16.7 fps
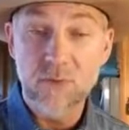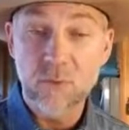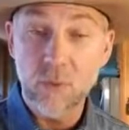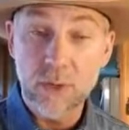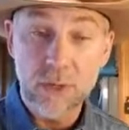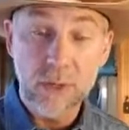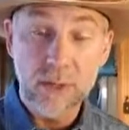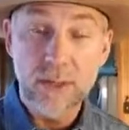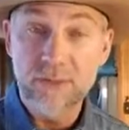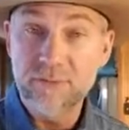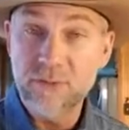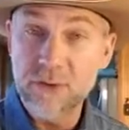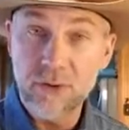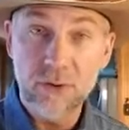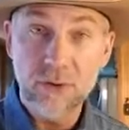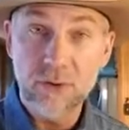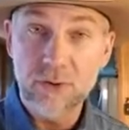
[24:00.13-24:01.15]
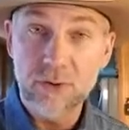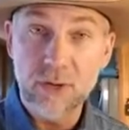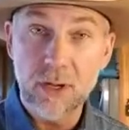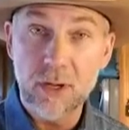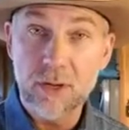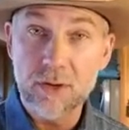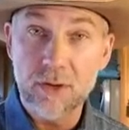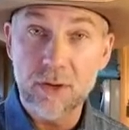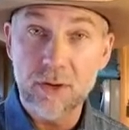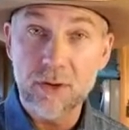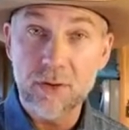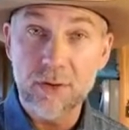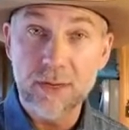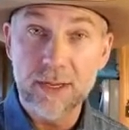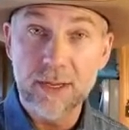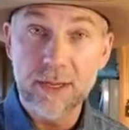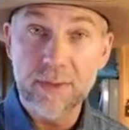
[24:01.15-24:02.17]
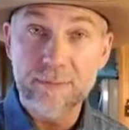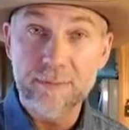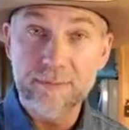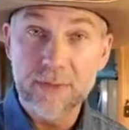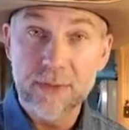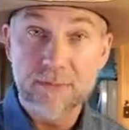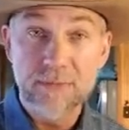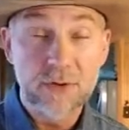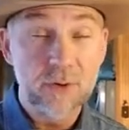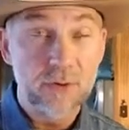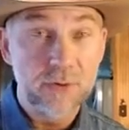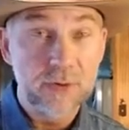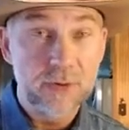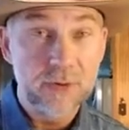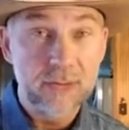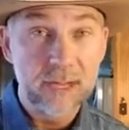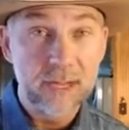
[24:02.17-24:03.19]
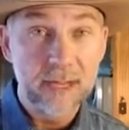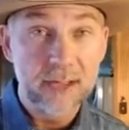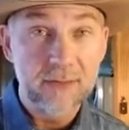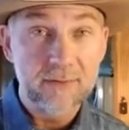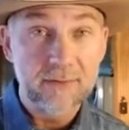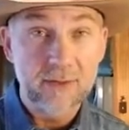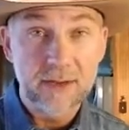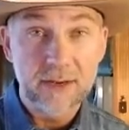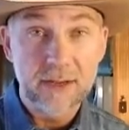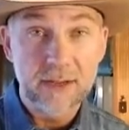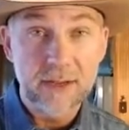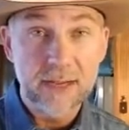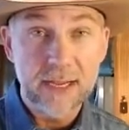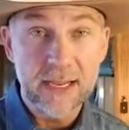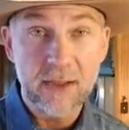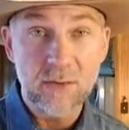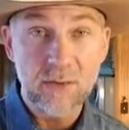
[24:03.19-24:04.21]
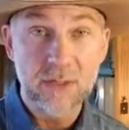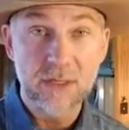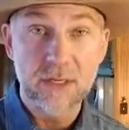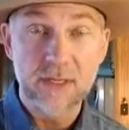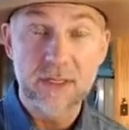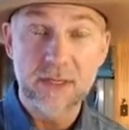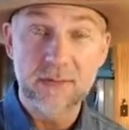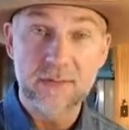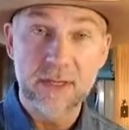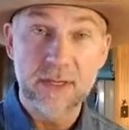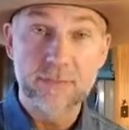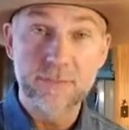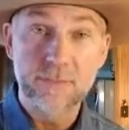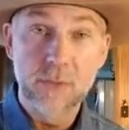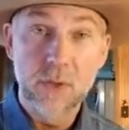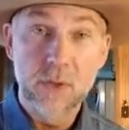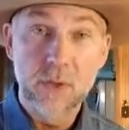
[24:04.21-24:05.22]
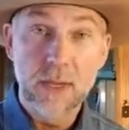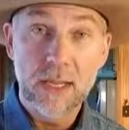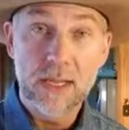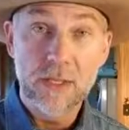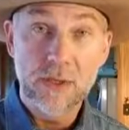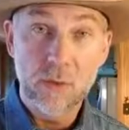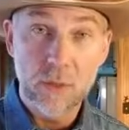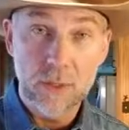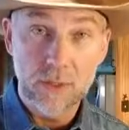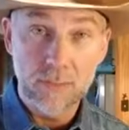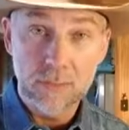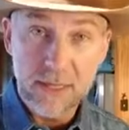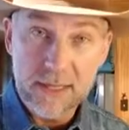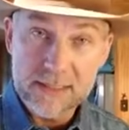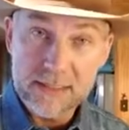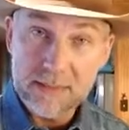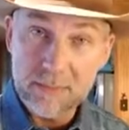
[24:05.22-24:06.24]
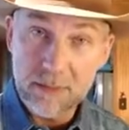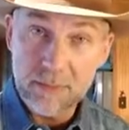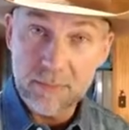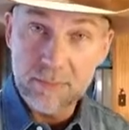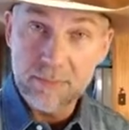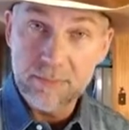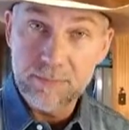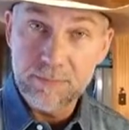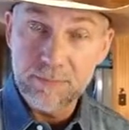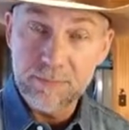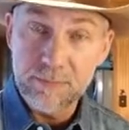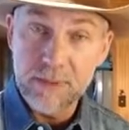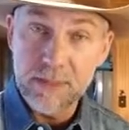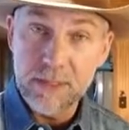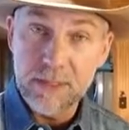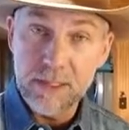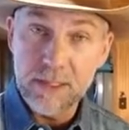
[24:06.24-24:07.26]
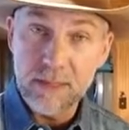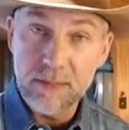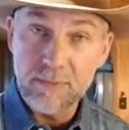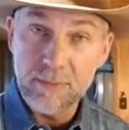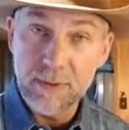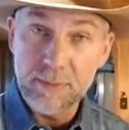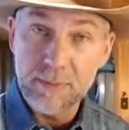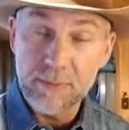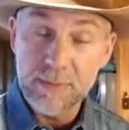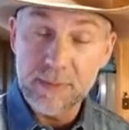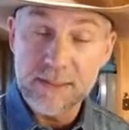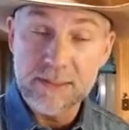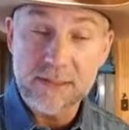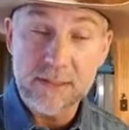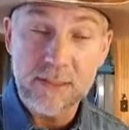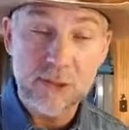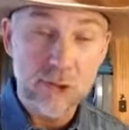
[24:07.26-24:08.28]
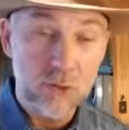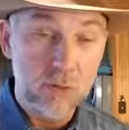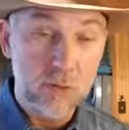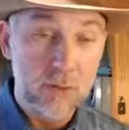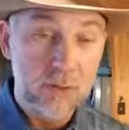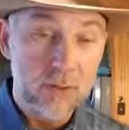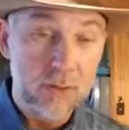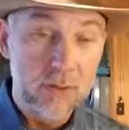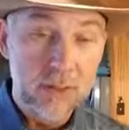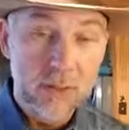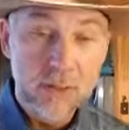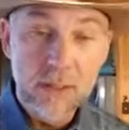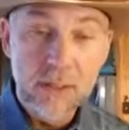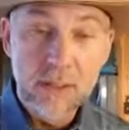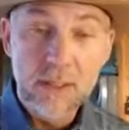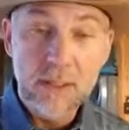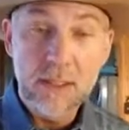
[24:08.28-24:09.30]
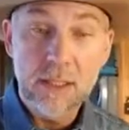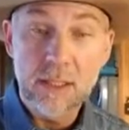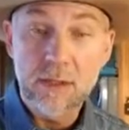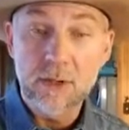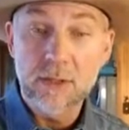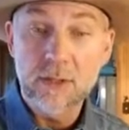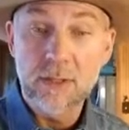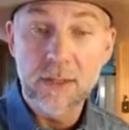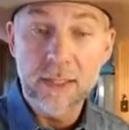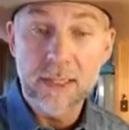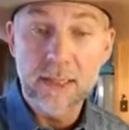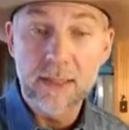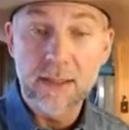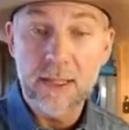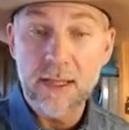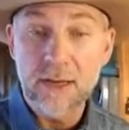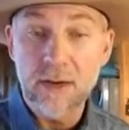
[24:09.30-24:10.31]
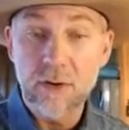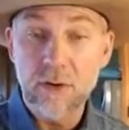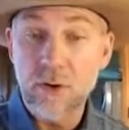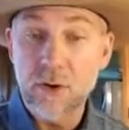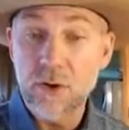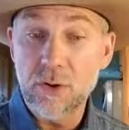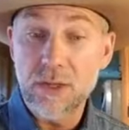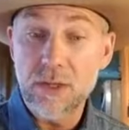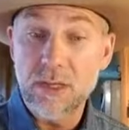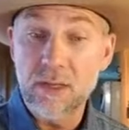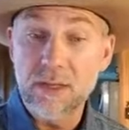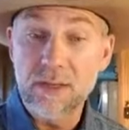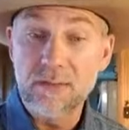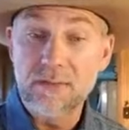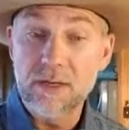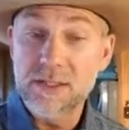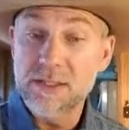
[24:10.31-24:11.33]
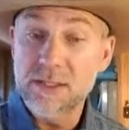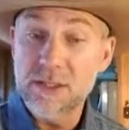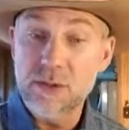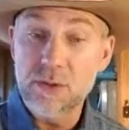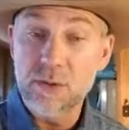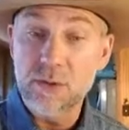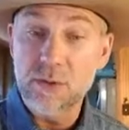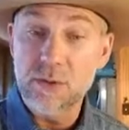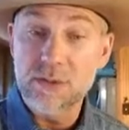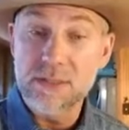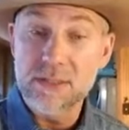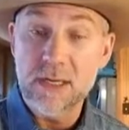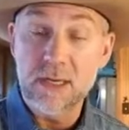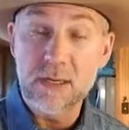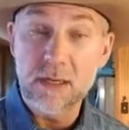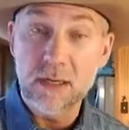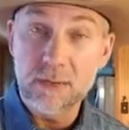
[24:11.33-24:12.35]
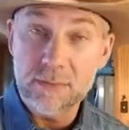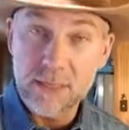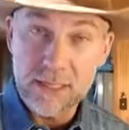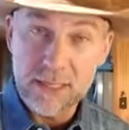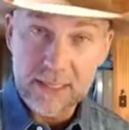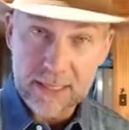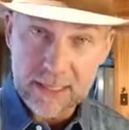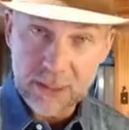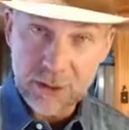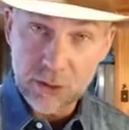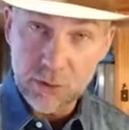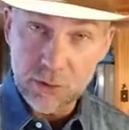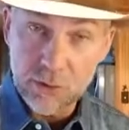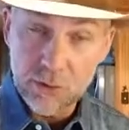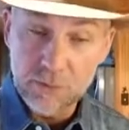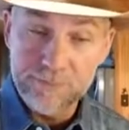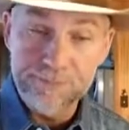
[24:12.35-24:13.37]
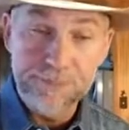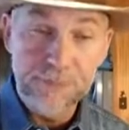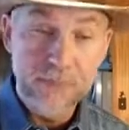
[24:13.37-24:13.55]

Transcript: you don't already have an account with Young Living and you want to buy some of the peppermint essential oil, click on the link there or go to younglivingessentialoils.com.au,